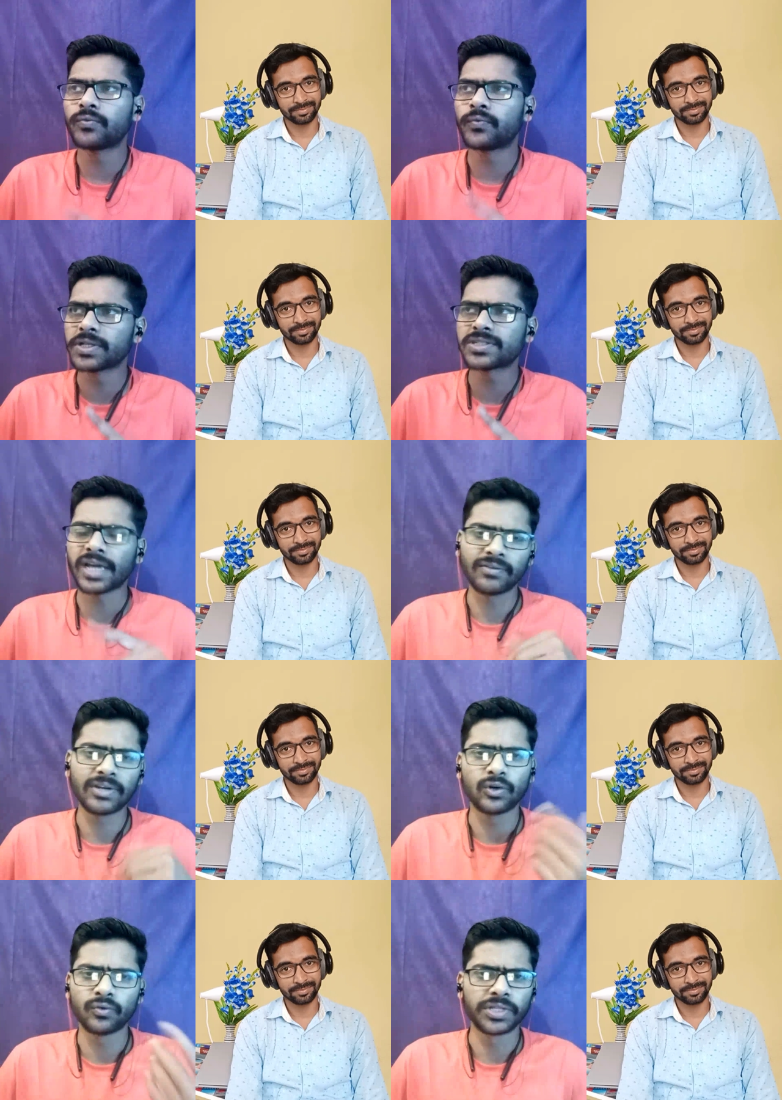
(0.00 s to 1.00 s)
Speaker 1: so first
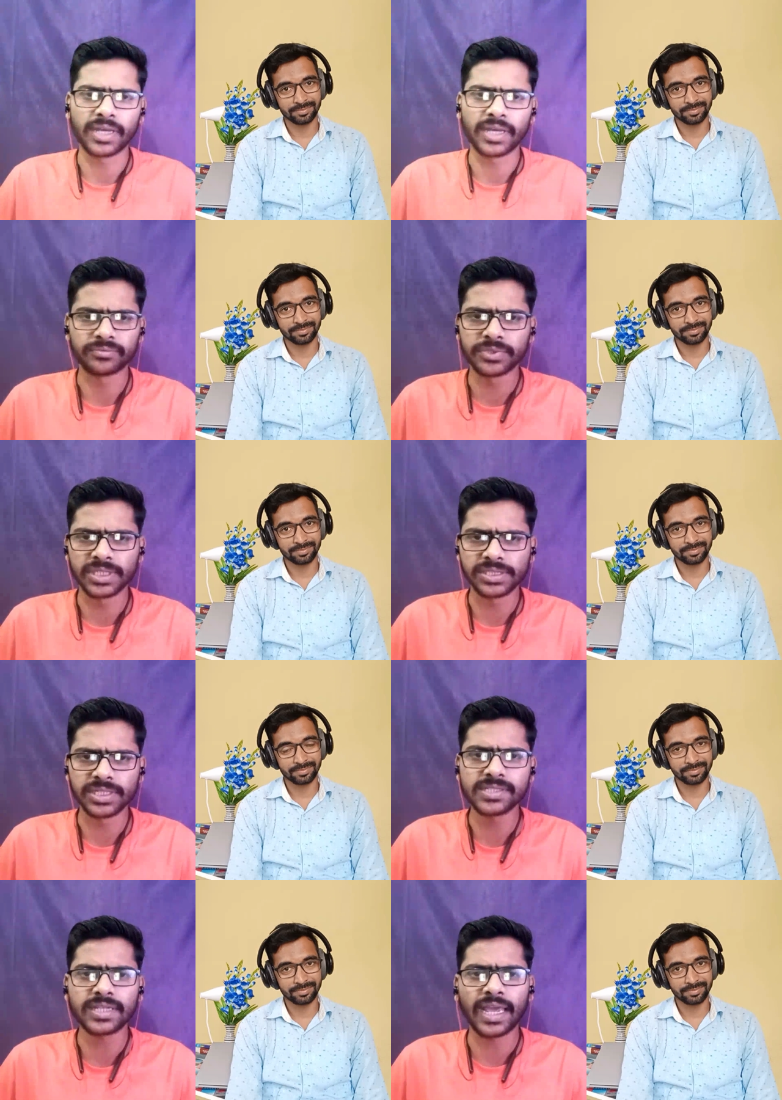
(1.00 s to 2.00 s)
I will go with the
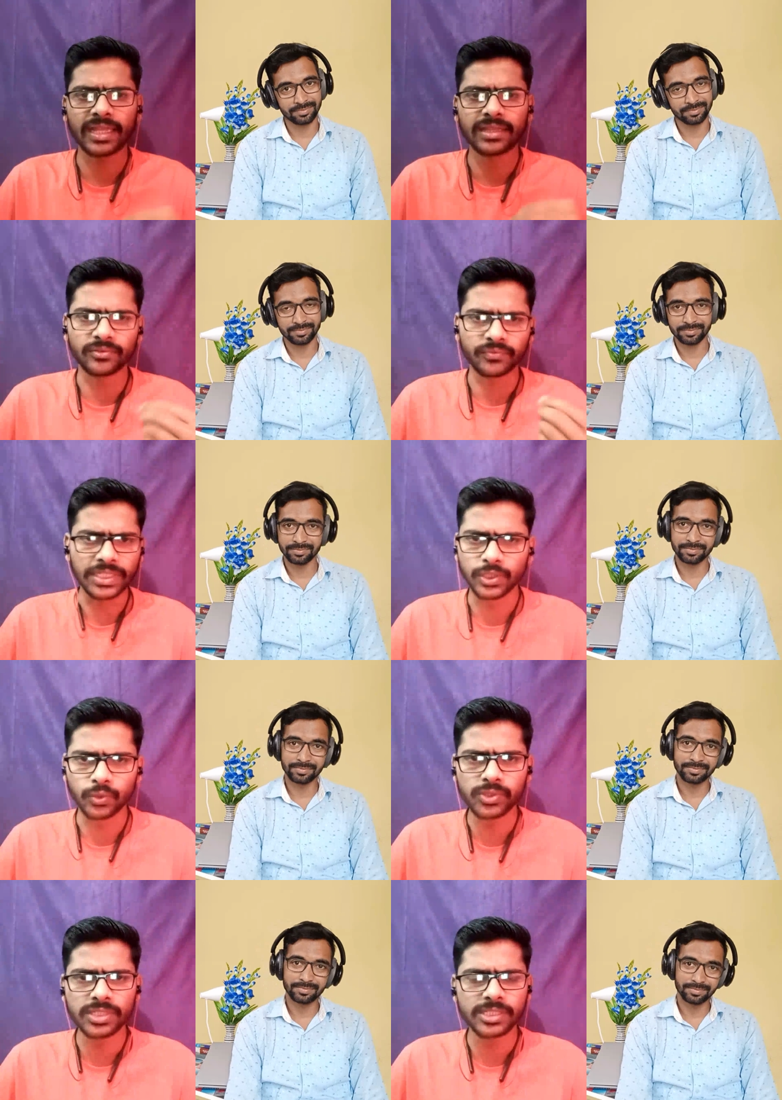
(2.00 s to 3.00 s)
conversations and the
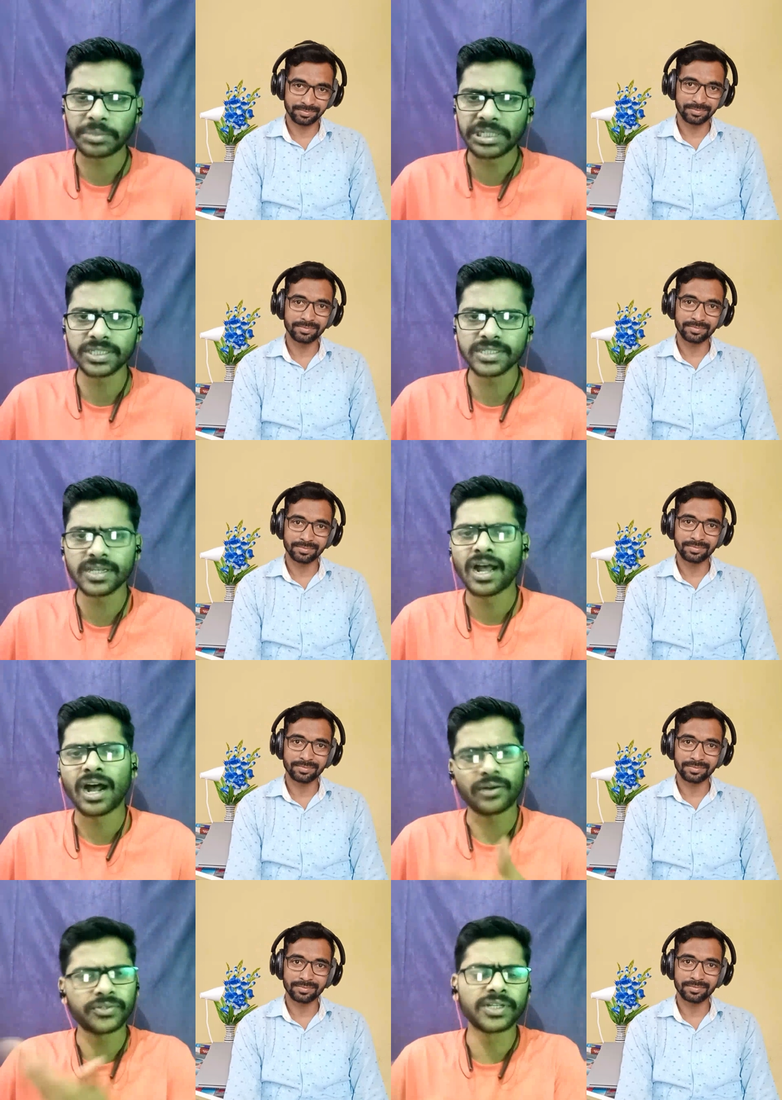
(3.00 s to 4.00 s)
videos, speeches.
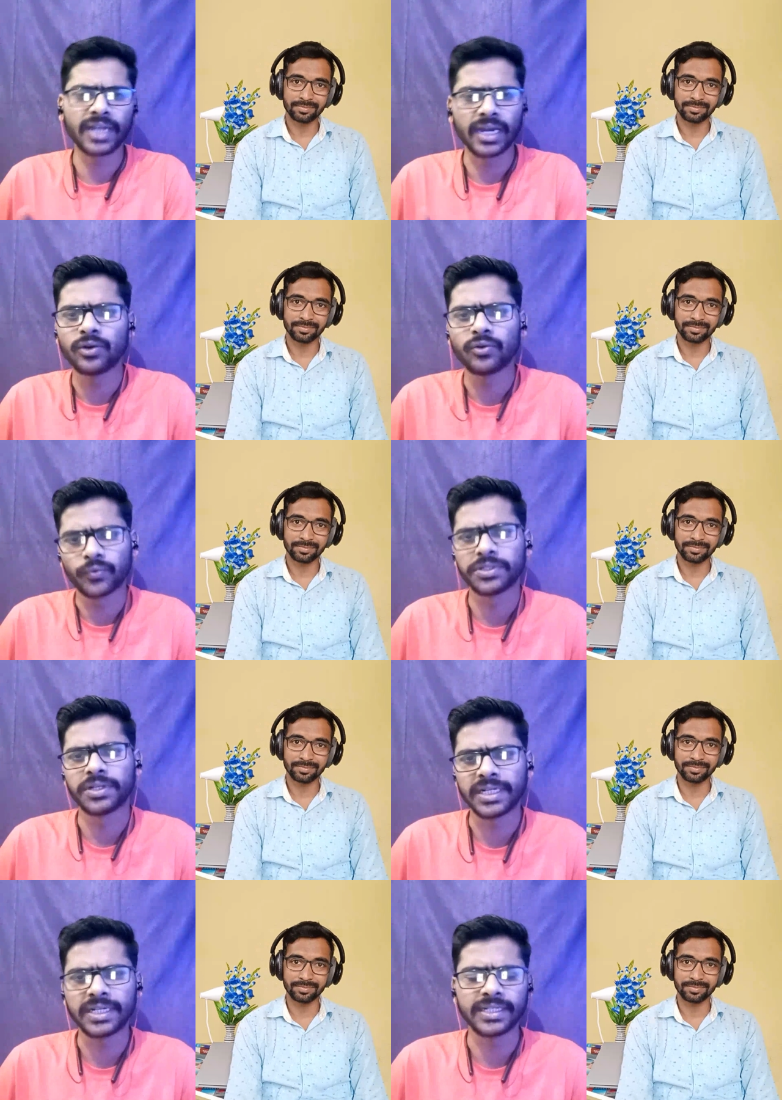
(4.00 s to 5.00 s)
After that, I'll go
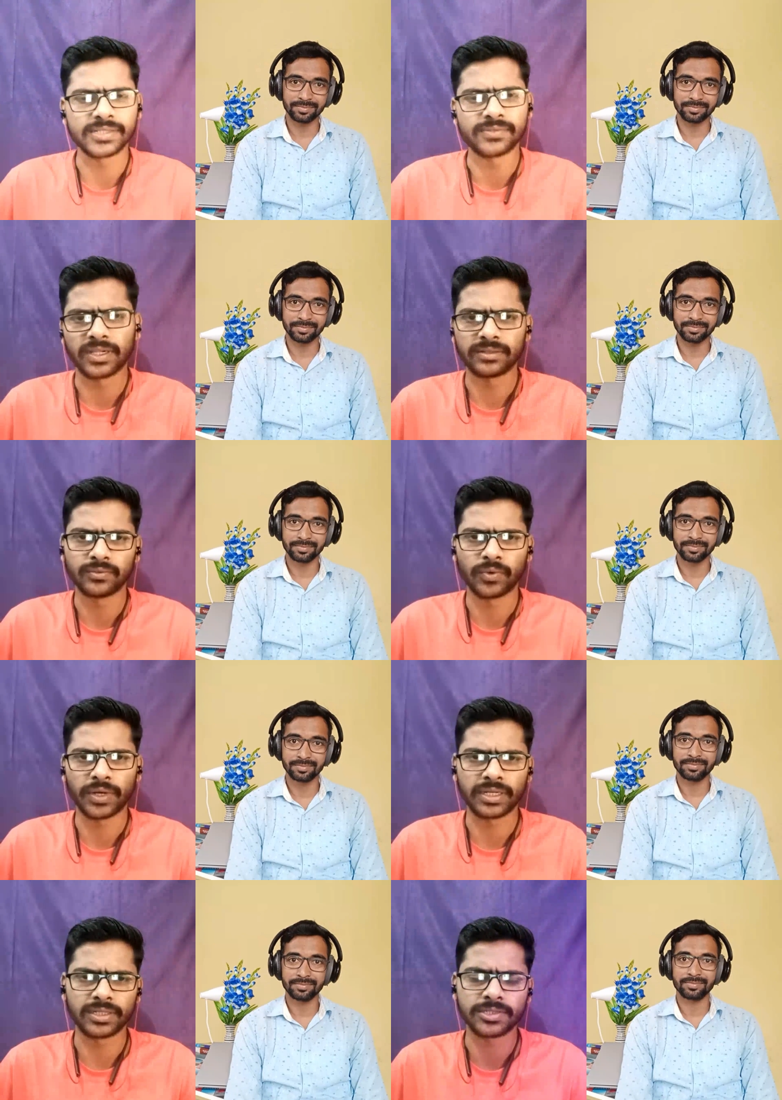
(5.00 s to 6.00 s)
for the mm. reading as well.
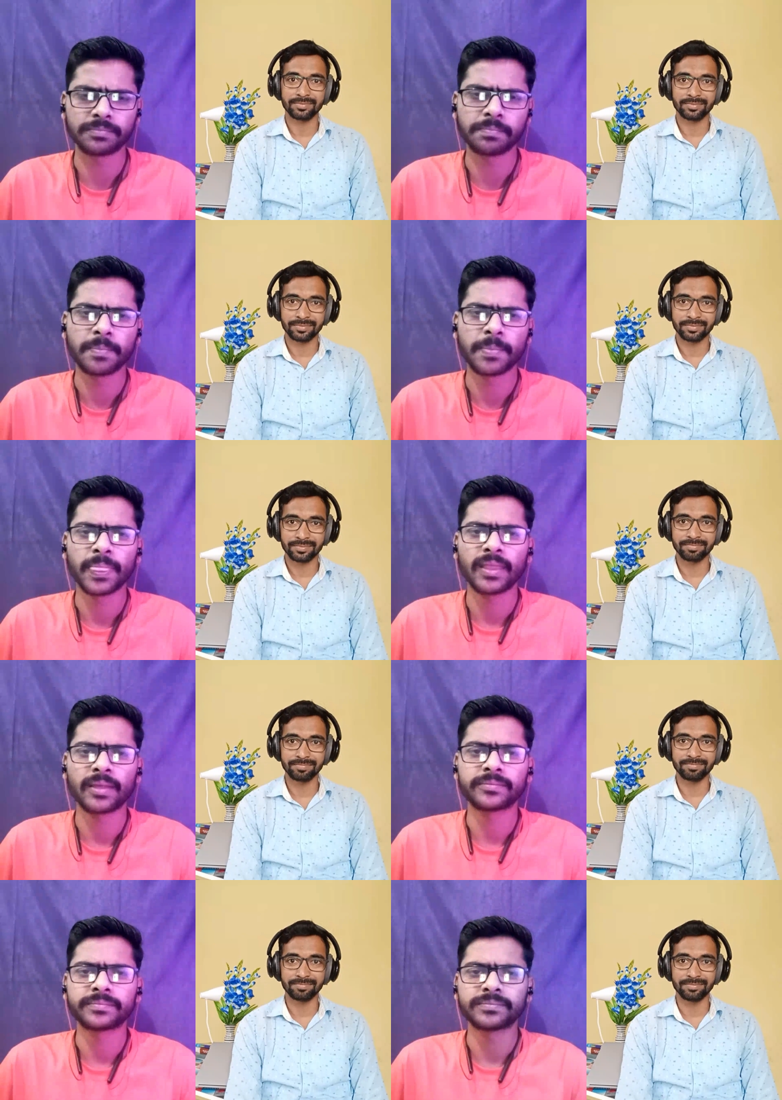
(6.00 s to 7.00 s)
Why not?
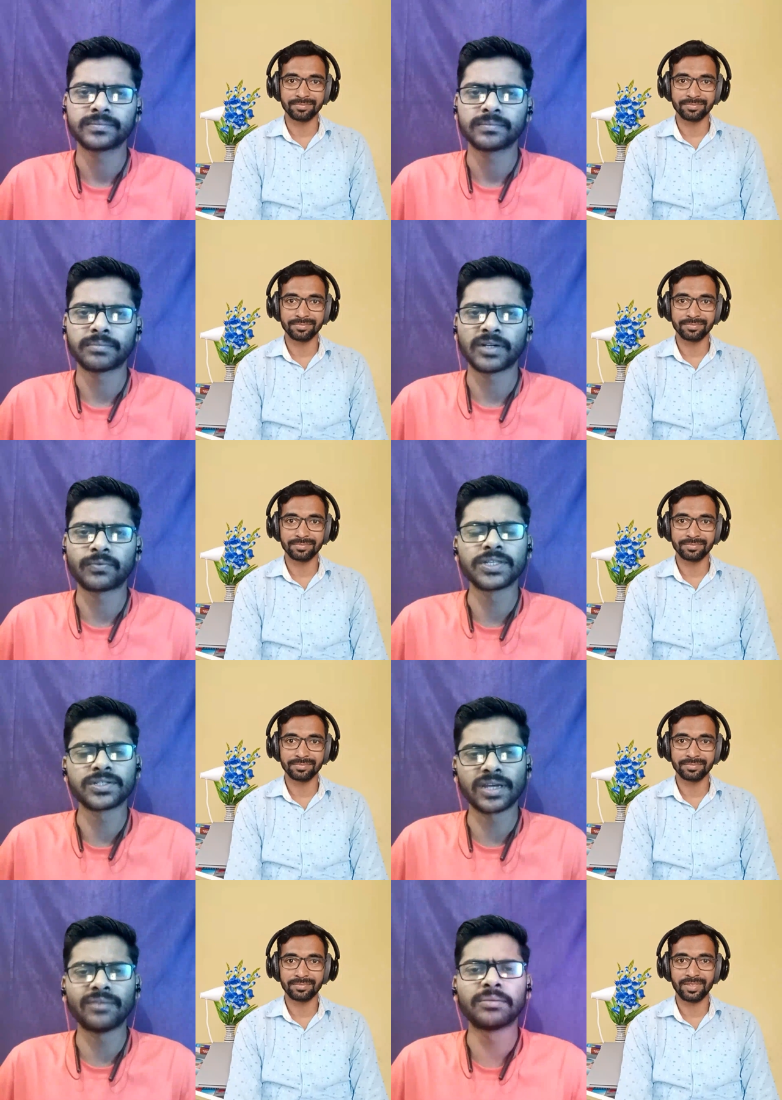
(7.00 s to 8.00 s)
Hmm.
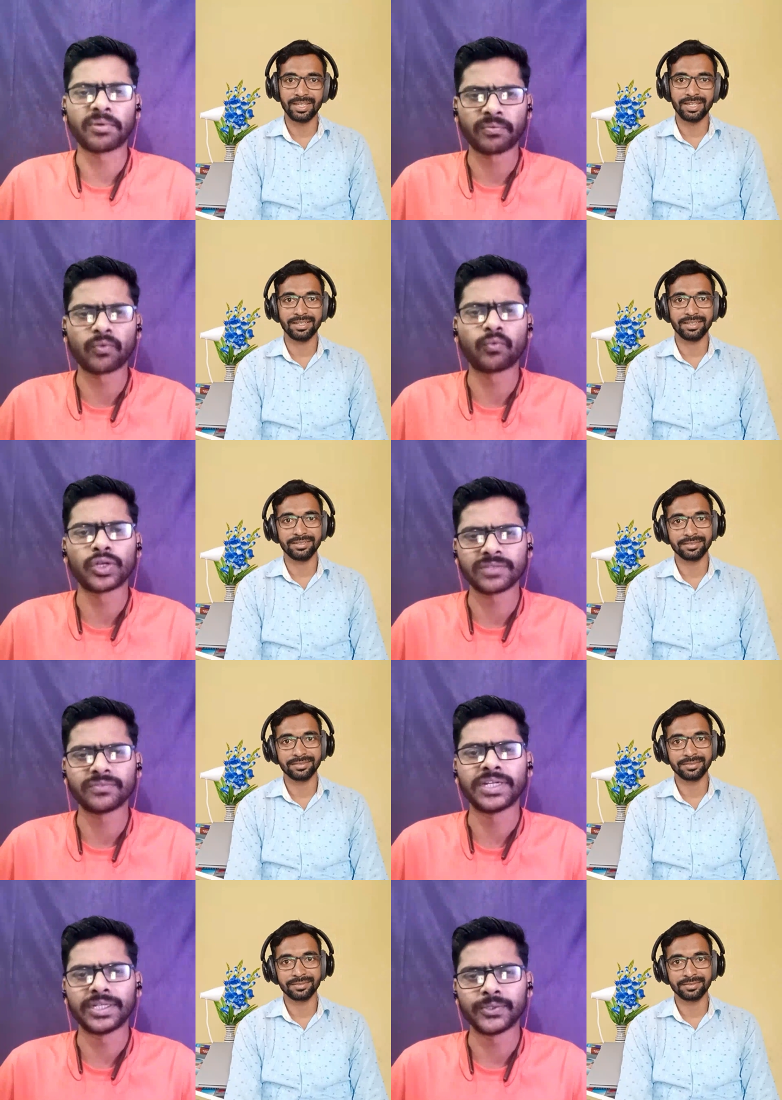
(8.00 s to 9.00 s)
But first, I will prefer yeah.
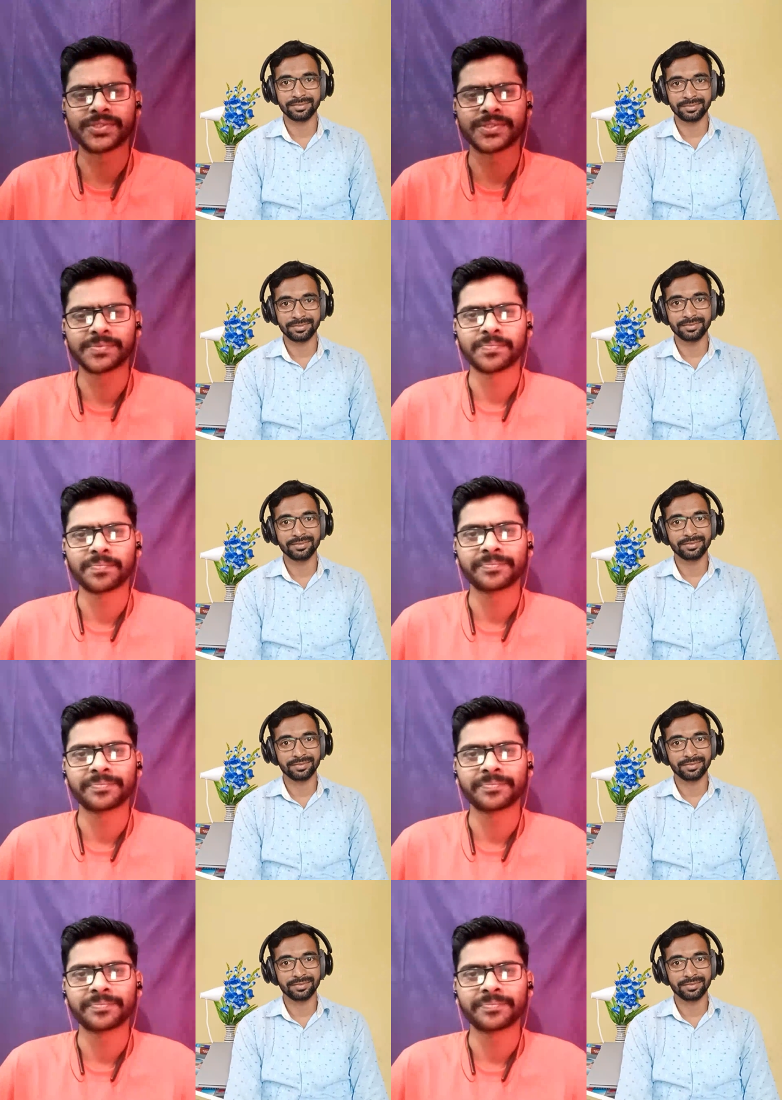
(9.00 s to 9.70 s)
watching videos.